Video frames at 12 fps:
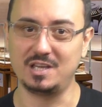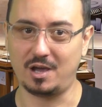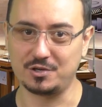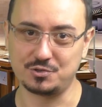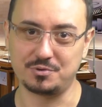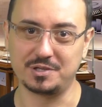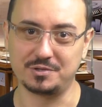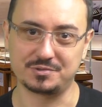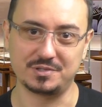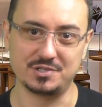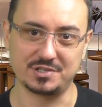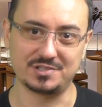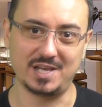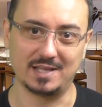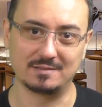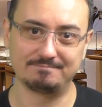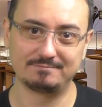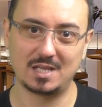the jewelry industry just
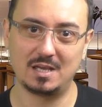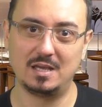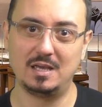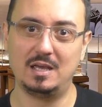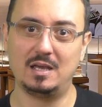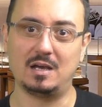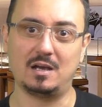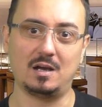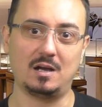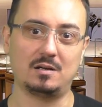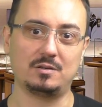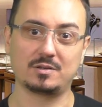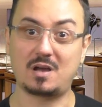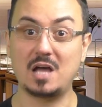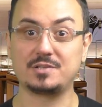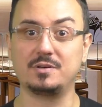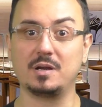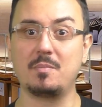yet. On the
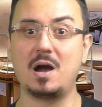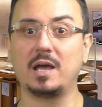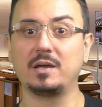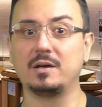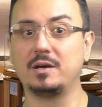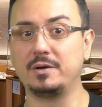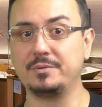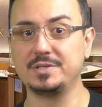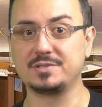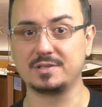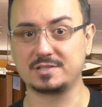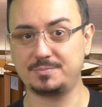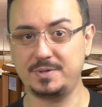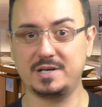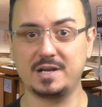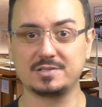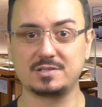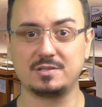contrary, my recent
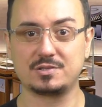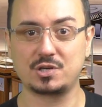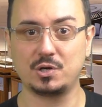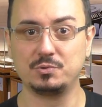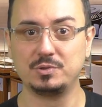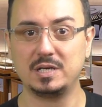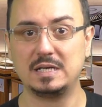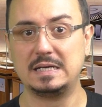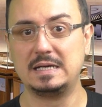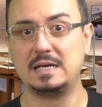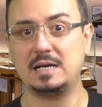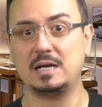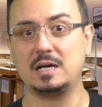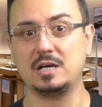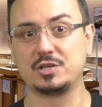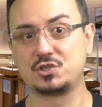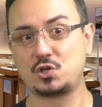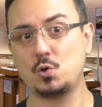experience at the show
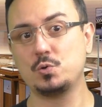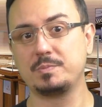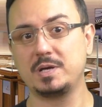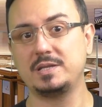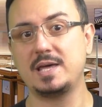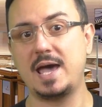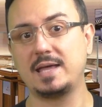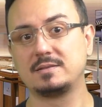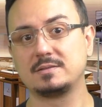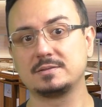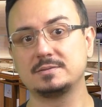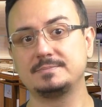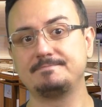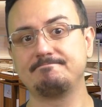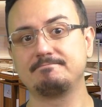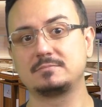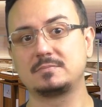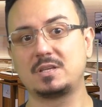showed me that
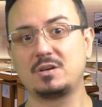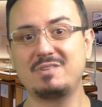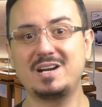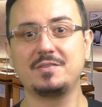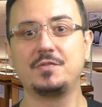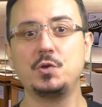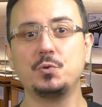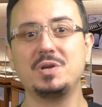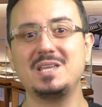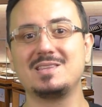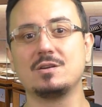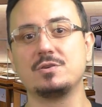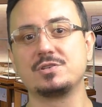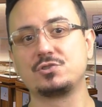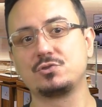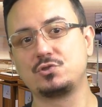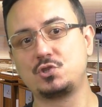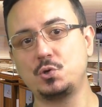very few
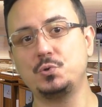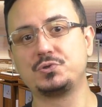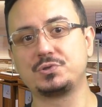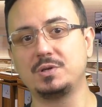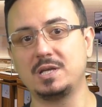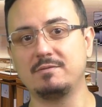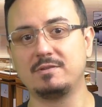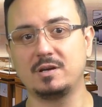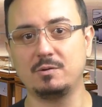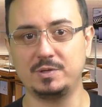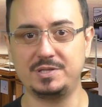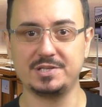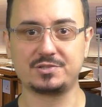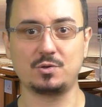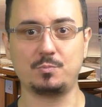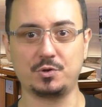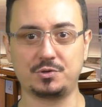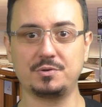retailers choose to live with this
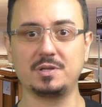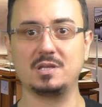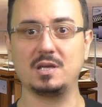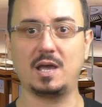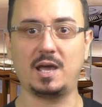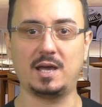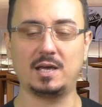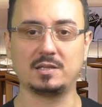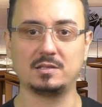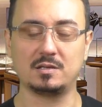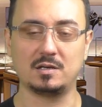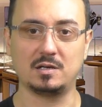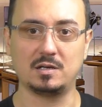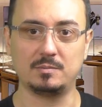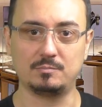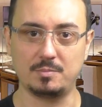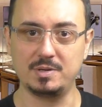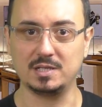opportunity and
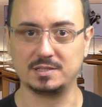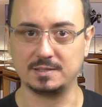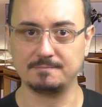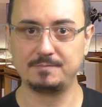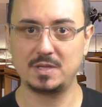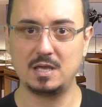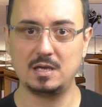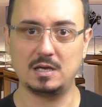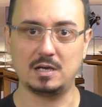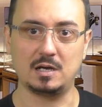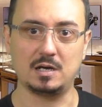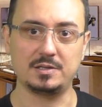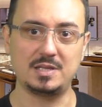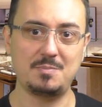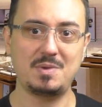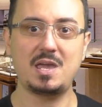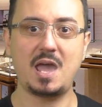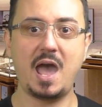mobility. They
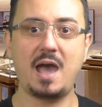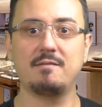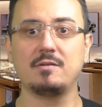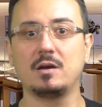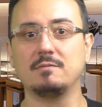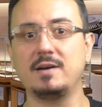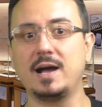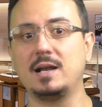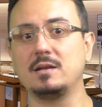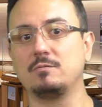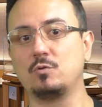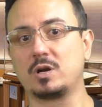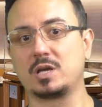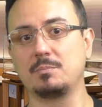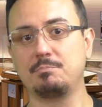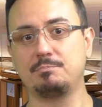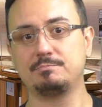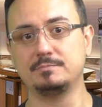may have a well-working